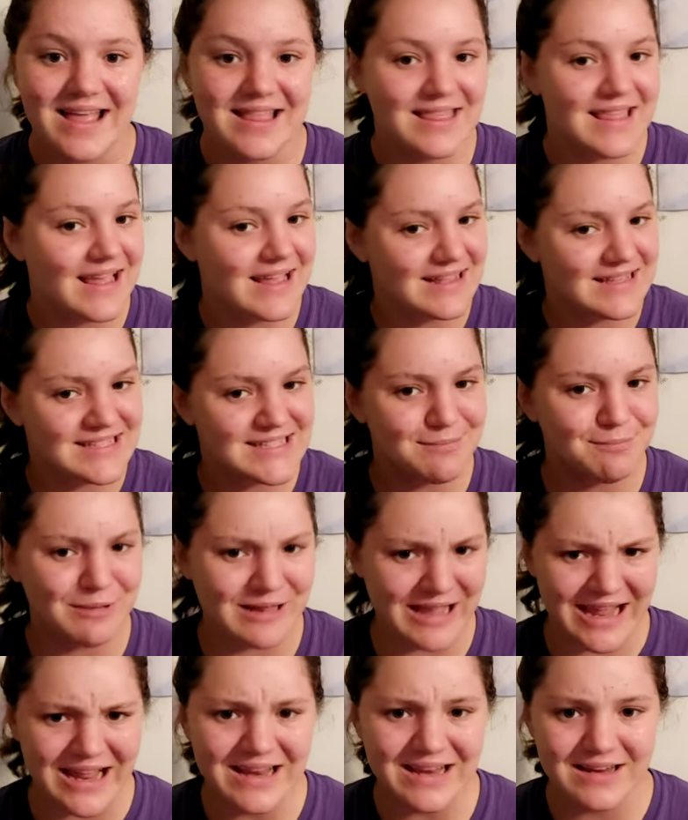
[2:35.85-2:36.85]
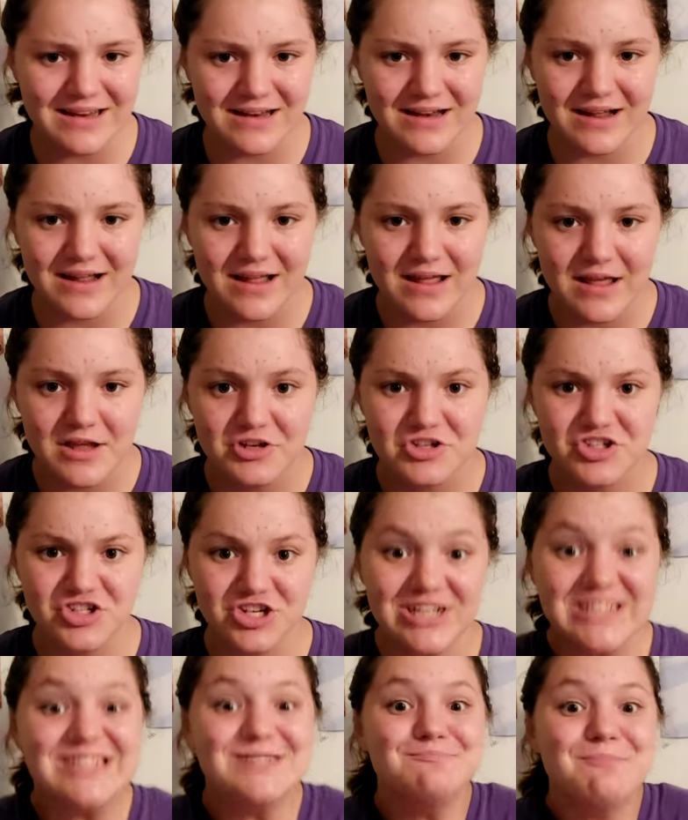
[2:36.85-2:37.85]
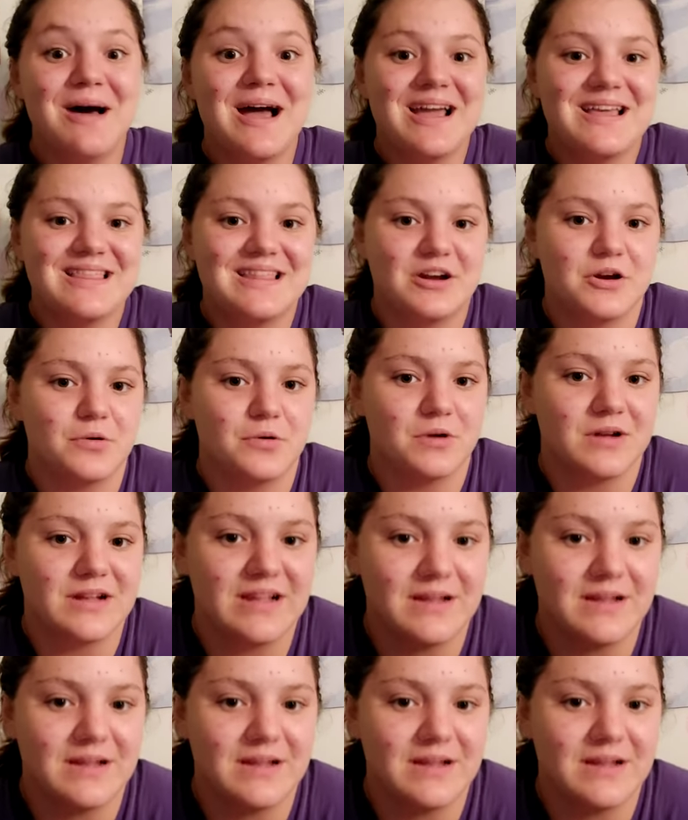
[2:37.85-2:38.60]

And they explain just by their